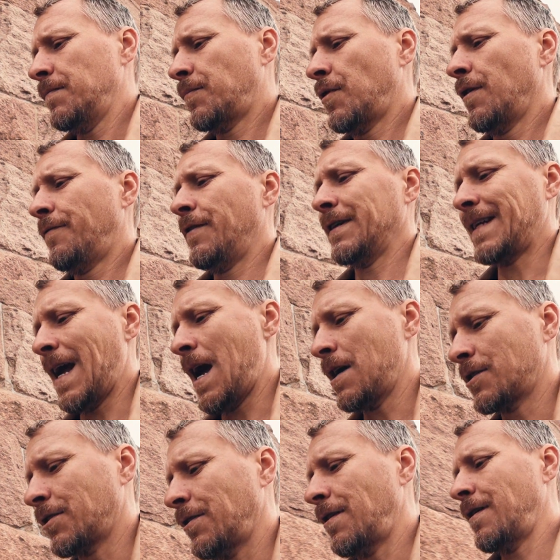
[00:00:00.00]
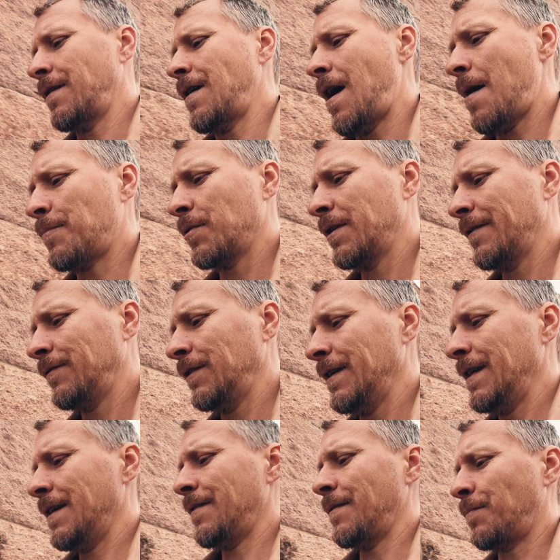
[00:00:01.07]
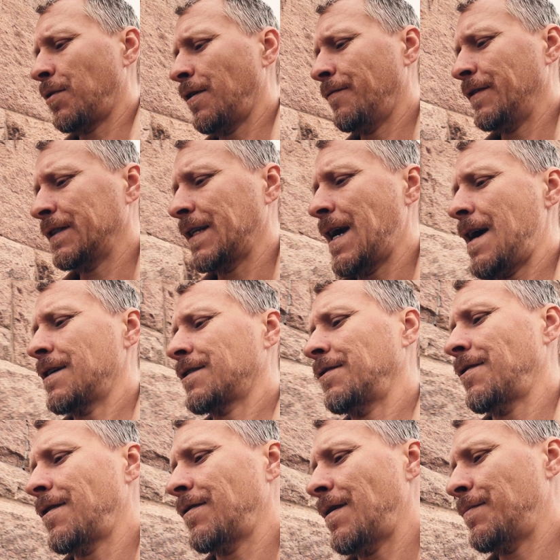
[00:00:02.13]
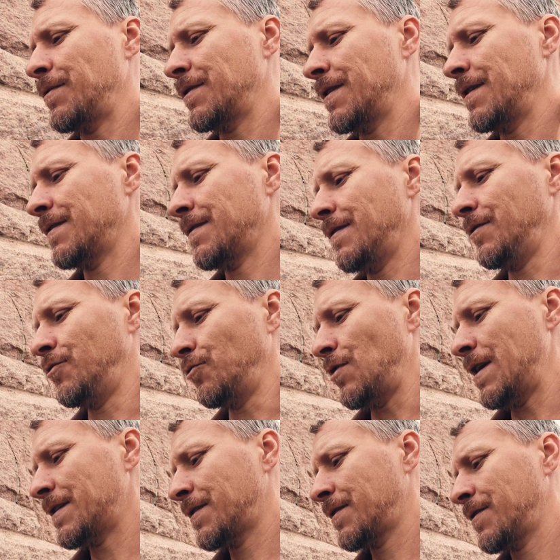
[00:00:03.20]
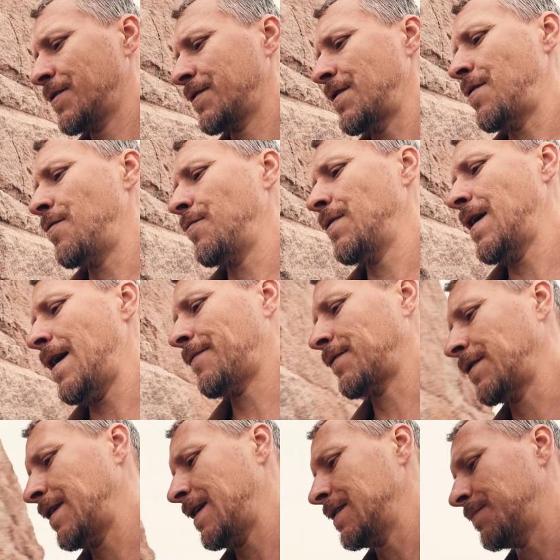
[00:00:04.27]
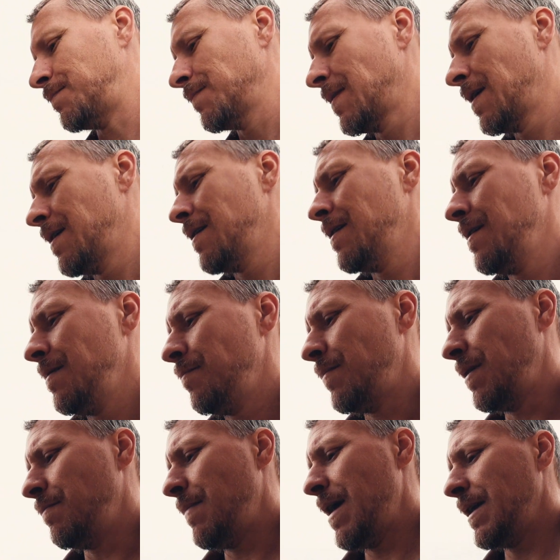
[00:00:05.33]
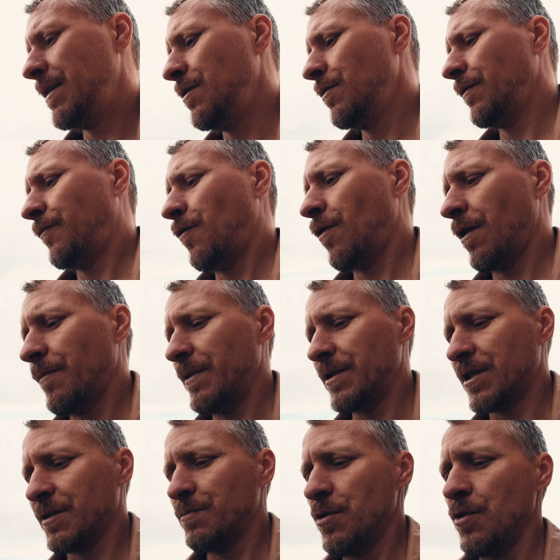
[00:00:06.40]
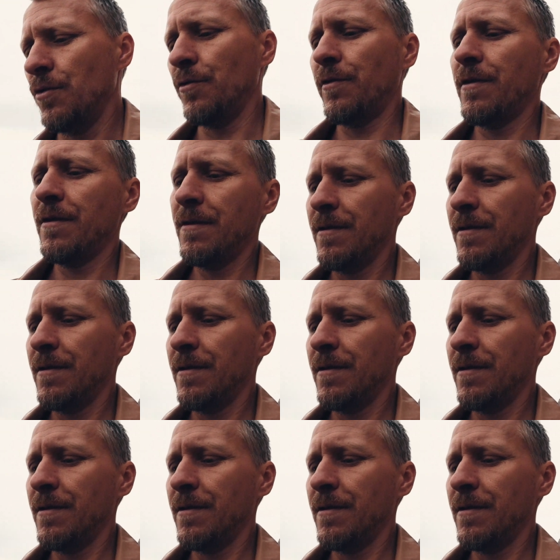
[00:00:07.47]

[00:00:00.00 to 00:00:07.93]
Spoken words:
Perfect ashlar. Operatively, the perfect ashlar represents the dressed stone after it has been made uniform and smooth